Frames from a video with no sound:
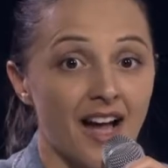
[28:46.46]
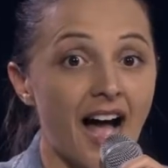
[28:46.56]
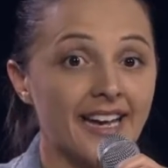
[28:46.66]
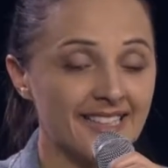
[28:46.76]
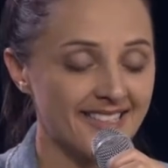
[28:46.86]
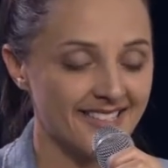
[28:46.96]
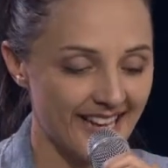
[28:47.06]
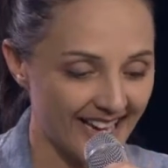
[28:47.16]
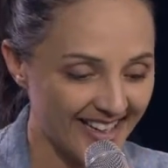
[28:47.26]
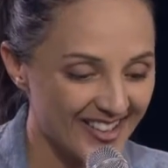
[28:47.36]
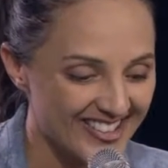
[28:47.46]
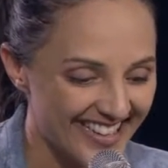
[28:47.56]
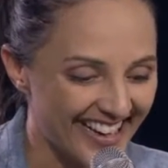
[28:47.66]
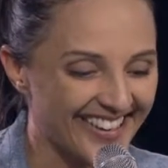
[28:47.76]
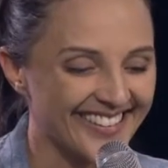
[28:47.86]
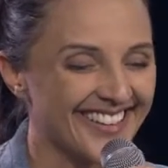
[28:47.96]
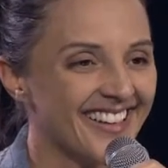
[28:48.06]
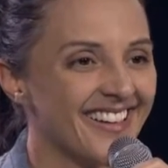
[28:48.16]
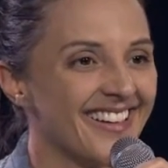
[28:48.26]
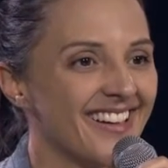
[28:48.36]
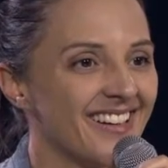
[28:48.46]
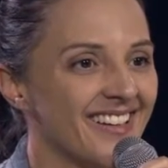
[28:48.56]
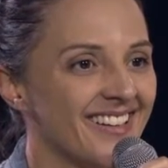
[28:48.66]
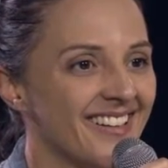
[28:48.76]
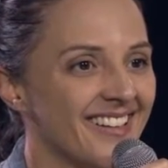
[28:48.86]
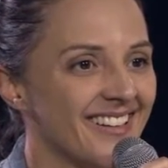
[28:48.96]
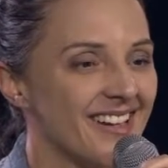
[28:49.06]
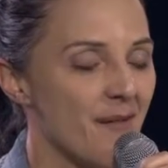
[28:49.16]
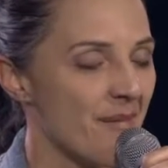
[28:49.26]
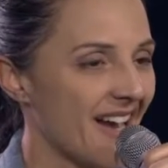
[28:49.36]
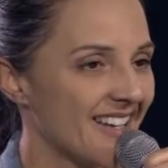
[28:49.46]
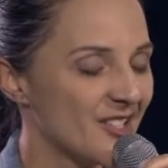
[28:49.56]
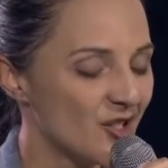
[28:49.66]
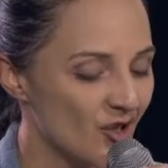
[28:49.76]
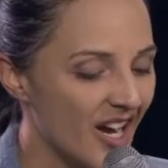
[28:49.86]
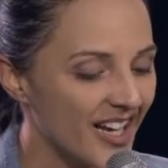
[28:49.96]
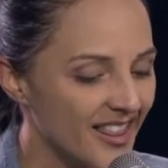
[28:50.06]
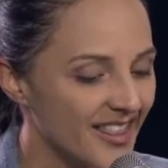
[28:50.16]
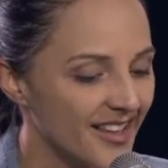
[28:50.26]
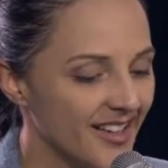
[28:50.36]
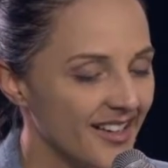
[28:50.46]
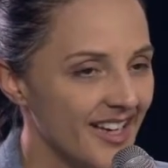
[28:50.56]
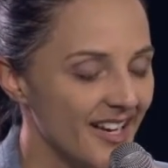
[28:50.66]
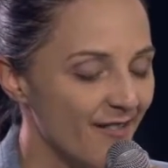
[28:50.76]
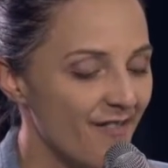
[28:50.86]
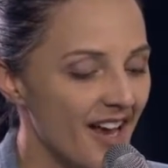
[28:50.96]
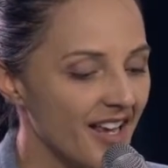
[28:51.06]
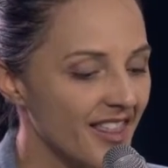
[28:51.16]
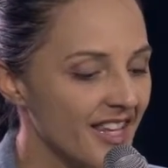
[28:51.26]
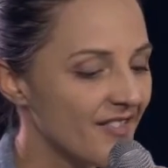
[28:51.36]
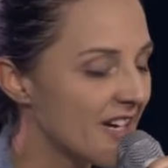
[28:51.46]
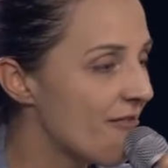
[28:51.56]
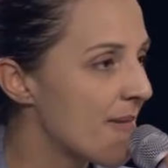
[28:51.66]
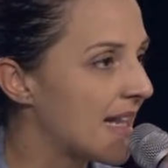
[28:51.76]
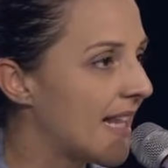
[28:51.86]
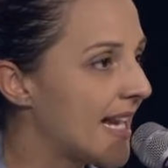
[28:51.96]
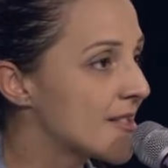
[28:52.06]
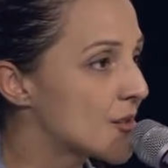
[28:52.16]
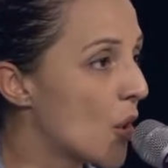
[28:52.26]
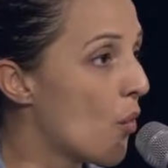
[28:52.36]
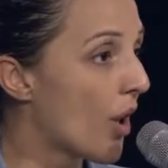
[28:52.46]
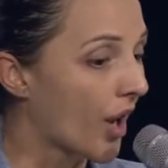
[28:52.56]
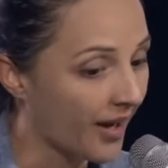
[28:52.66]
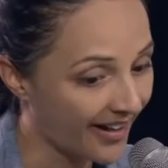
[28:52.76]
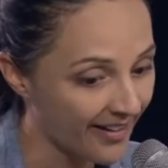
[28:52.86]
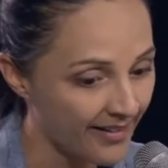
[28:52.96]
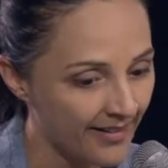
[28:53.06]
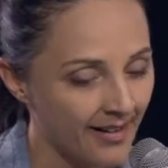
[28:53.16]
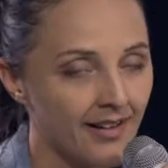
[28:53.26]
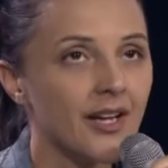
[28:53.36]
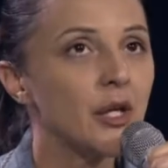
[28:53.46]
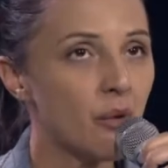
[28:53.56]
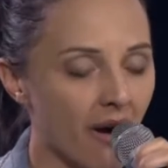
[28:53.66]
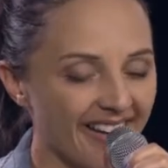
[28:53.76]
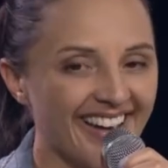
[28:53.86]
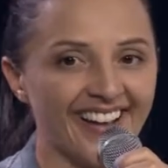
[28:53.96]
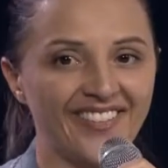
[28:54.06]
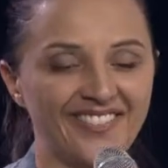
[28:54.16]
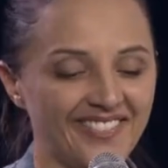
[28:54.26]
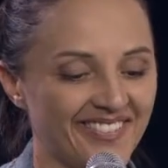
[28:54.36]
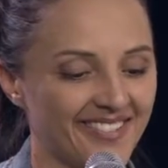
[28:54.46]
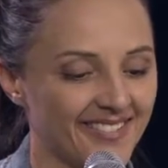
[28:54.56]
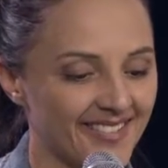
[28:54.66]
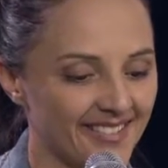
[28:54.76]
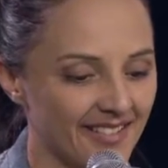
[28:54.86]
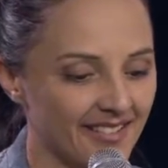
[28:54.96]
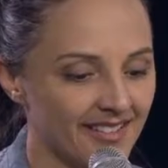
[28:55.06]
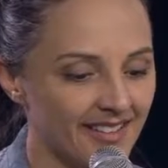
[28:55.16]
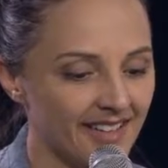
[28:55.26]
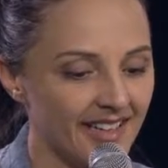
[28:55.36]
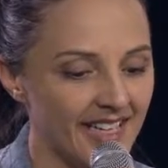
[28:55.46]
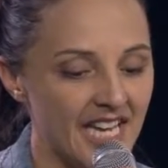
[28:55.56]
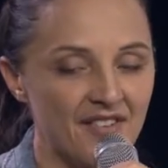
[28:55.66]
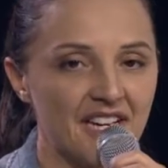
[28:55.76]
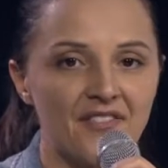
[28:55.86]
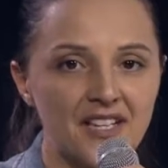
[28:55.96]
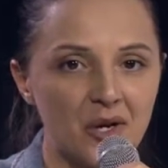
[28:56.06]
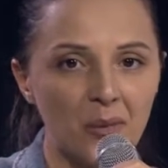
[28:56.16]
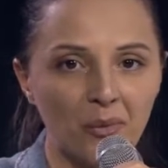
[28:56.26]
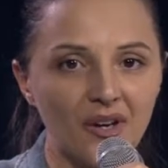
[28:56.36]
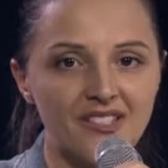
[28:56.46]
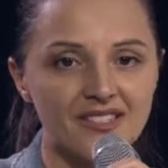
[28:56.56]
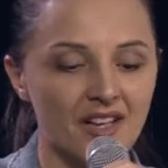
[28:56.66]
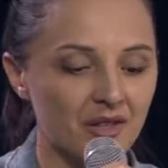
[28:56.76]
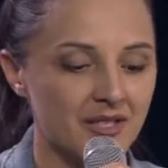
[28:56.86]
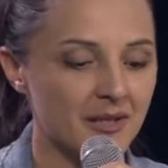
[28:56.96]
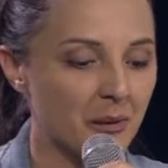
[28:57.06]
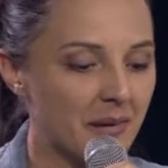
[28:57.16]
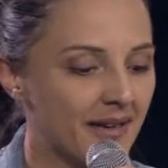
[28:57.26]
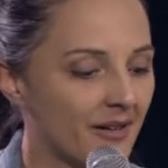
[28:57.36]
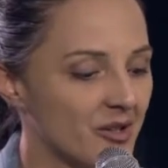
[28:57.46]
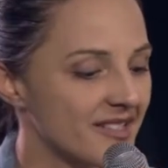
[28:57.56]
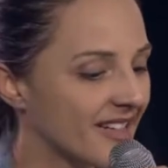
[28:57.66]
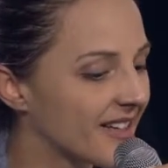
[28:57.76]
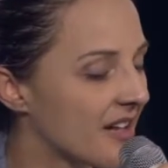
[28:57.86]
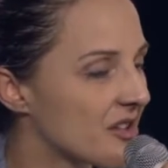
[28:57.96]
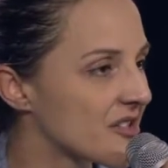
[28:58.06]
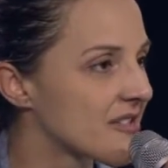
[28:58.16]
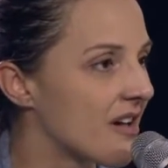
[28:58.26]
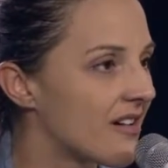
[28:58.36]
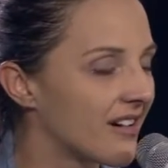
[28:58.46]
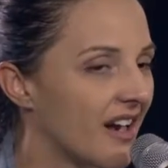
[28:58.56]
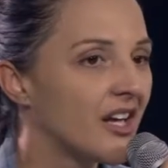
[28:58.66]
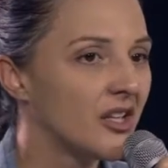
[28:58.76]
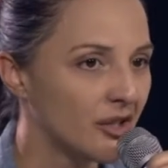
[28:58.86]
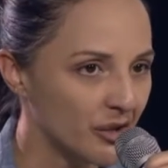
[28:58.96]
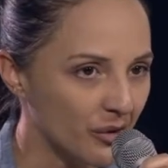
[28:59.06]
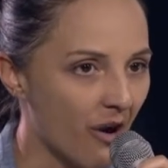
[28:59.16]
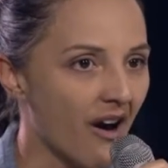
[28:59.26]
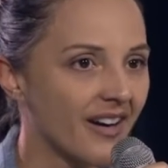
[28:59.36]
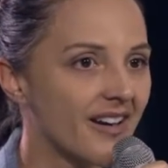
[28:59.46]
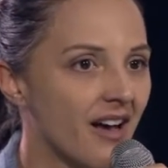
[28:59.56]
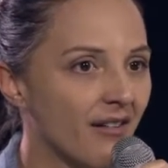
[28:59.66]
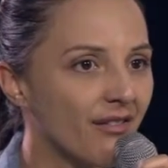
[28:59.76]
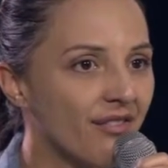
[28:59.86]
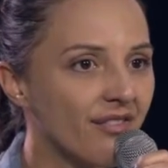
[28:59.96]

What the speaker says: I can stand here today, and by his strength in faith, even if my legs no work, you are enough. Even if I don't preach another sermon or sing another song, you are enough.